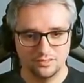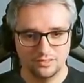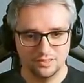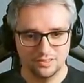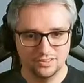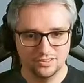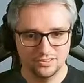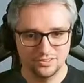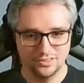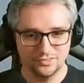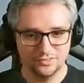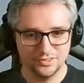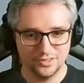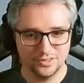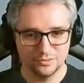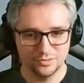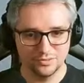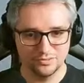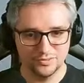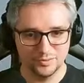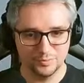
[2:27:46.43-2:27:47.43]
And not
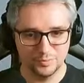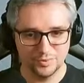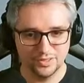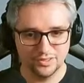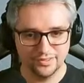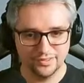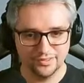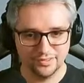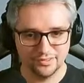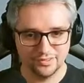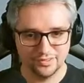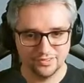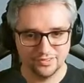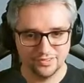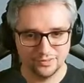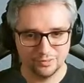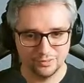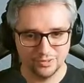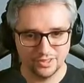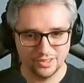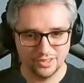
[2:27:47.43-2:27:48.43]
veer off the path,
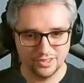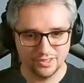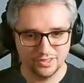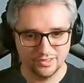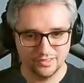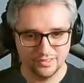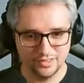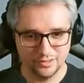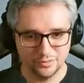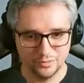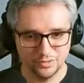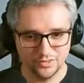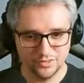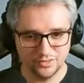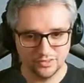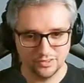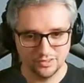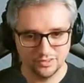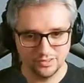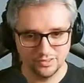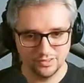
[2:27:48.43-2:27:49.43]
because what I did there was
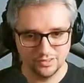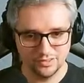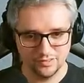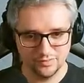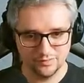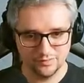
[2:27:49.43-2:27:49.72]
uh,